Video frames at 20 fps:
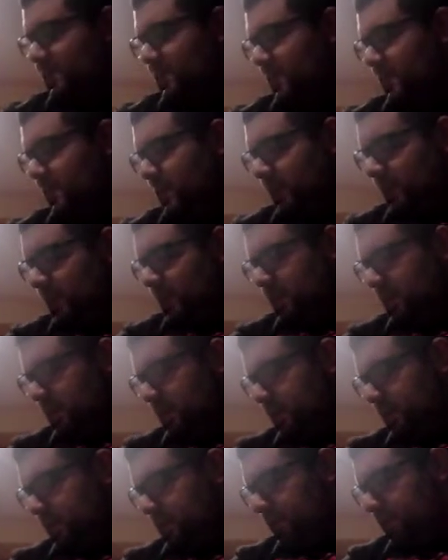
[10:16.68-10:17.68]
Yeah.
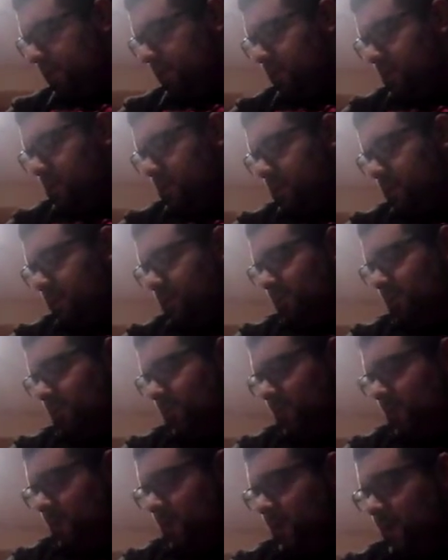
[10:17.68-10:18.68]
And
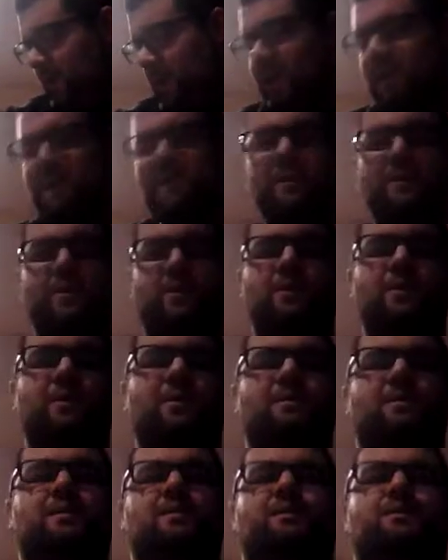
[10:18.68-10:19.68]
from what I know,
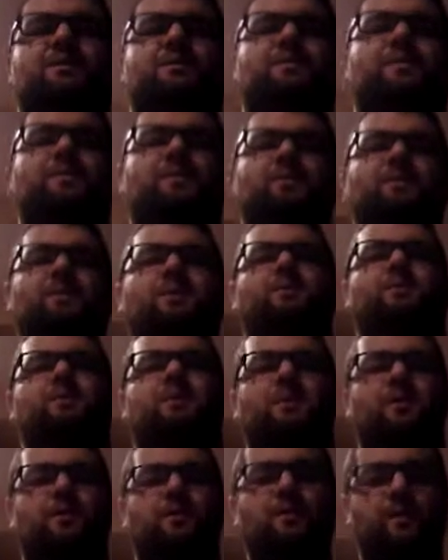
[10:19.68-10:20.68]
to those of you who don't
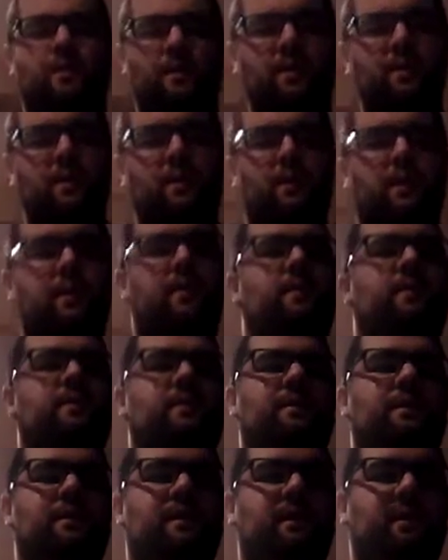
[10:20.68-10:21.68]
know,
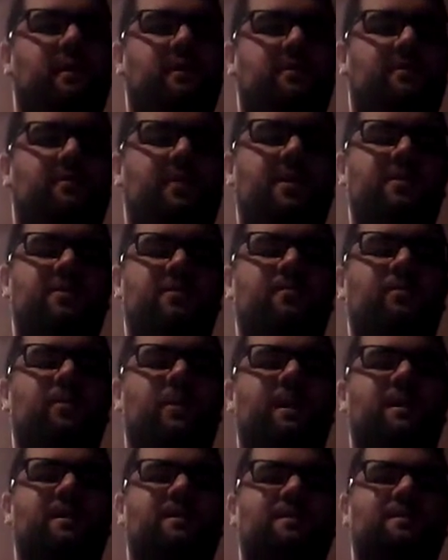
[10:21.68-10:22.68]
the expansion
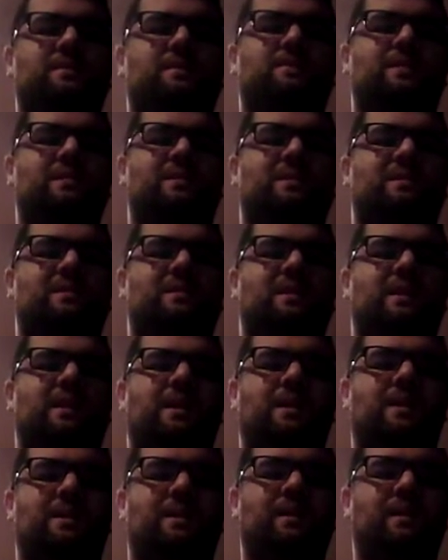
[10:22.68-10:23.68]
pack is
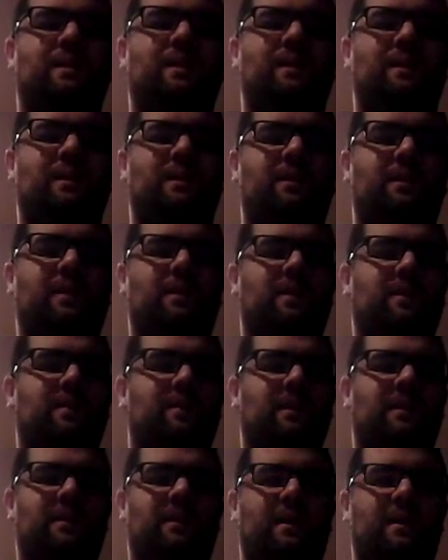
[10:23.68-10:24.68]
basically
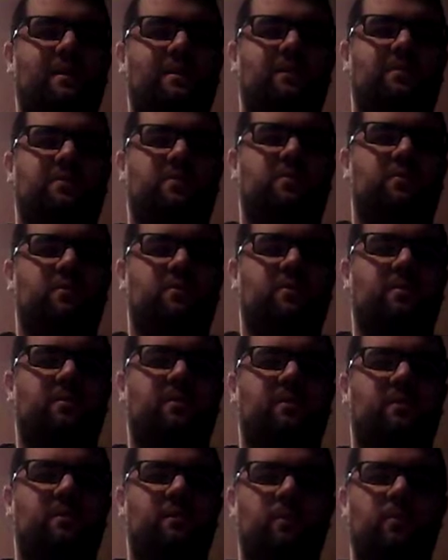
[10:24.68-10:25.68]
the enhanced version of
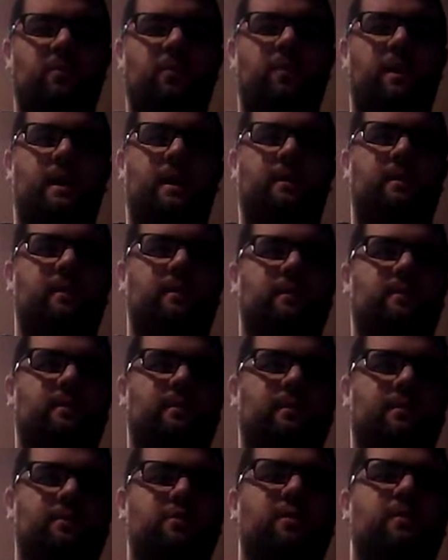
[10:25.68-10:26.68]
the jumper pack.
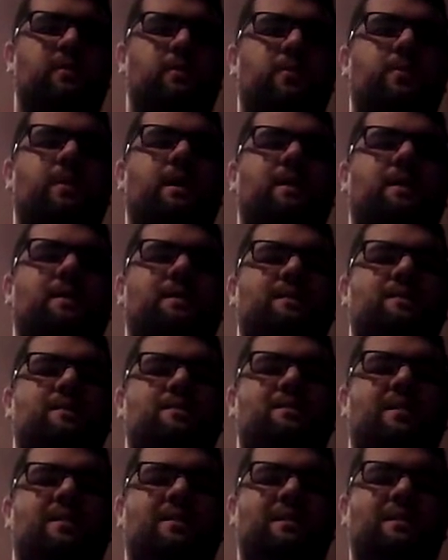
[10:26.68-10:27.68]
The jumper pack is
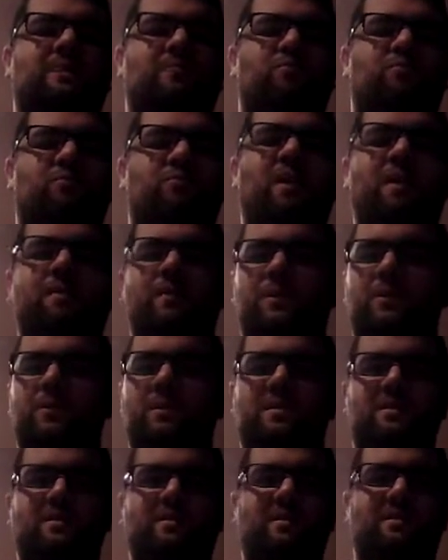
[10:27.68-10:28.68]
like the
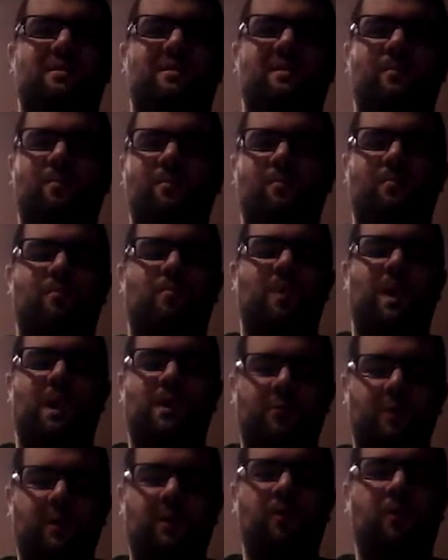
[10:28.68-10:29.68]
primary system
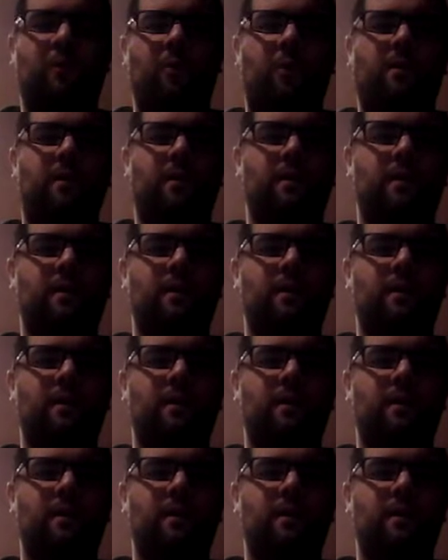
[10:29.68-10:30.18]
battery core